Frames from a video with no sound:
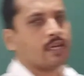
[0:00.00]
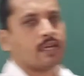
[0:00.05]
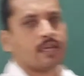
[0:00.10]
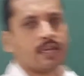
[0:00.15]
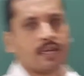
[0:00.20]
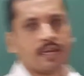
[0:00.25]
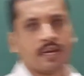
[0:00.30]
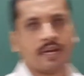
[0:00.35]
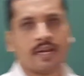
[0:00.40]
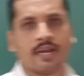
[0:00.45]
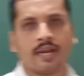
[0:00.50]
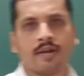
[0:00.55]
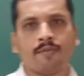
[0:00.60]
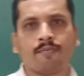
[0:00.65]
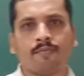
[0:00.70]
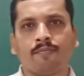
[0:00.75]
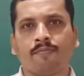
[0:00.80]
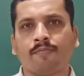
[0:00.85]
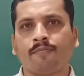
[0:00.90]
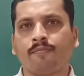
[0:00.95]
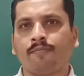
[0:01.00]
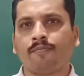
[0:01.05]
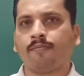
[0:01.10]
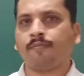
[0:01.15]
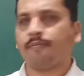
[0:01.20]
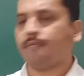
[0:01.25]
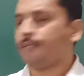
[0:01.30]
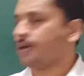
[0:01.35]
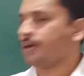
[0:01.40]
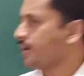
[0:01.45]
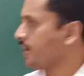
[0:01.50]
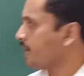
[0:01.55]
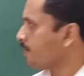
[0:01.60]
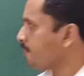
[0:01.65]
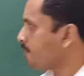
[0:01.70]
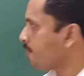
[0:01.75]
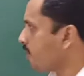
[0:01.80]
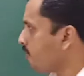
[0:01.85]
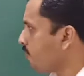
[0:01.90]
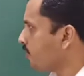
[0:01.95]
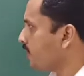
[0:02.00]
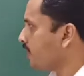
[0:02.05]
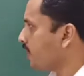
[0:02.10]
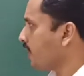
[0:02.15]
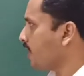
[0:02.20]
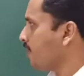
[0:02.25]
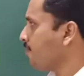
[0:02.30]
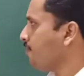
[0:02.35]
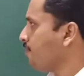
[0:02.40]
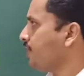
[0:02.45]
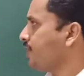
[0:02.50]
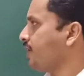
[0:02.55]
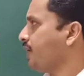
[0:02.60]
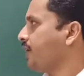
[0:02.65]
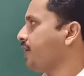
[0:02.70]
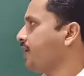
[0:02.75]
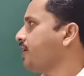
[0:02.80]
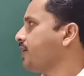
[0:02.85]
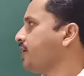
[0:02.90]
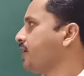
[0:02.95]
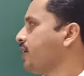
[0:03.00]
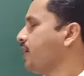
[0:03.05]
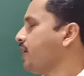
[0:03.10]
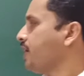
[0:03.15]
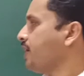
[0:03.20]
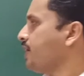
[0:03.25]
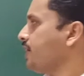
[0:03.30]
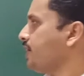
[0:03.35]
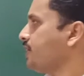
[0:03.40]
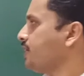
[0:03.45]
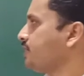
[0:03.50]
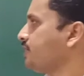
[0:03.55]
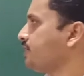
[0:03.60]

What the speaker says: radiant power emitted is